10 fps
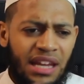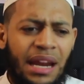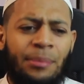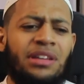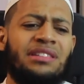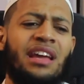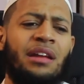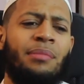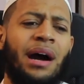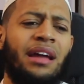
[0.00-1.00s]
and I'm not
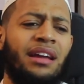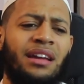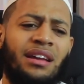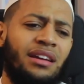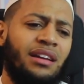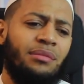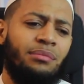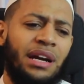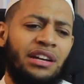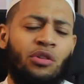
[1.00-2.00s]
saying by
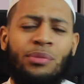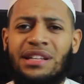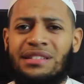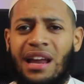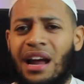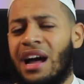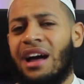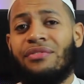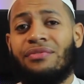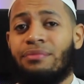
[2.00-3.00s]
no means that I
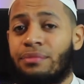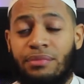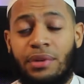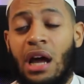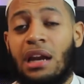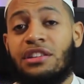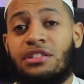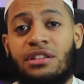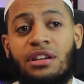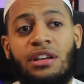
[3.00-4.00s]
have
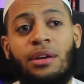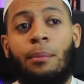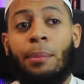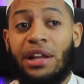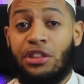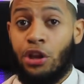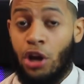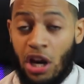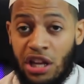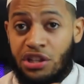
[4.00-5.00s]
knowledge, but the
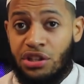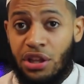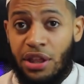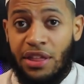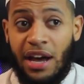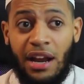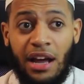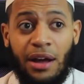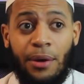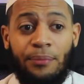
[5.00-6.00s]
knowledge that
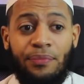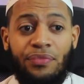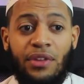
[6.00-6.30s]
Allah